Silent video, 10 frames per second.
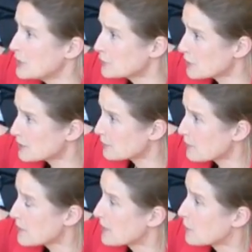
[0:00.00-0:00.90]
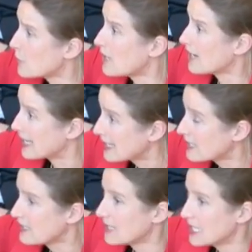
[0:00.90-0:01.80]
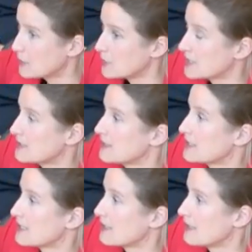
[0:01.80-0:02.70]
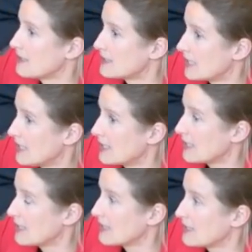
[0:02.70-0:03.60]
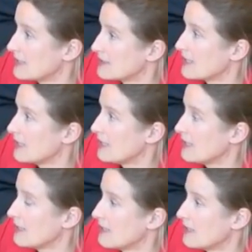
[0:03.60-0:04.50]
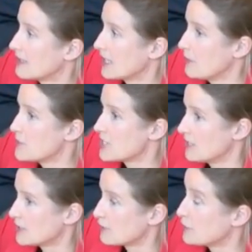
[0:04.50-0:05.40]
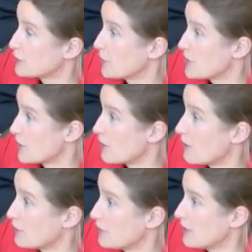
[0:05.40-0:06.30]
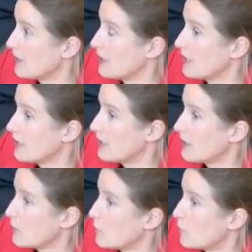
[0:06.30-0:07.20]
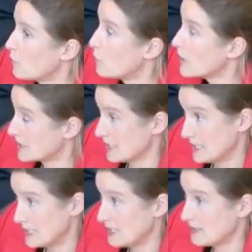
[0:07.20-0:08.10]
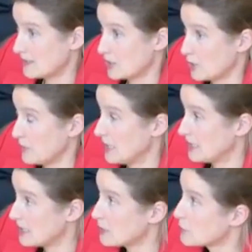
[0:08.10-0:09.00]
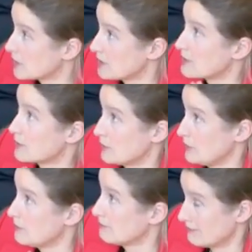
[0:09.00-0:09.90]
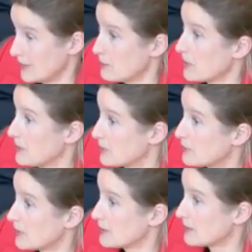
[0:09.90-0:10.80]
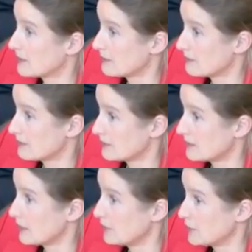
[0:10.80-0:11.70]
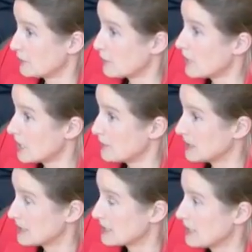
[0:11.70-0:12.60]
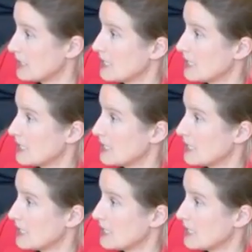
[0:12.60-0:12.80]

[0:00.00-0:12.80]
which was probably why it wasn't taking as a game changer for switching off. What indeed Germany did was to implement further safety requirements.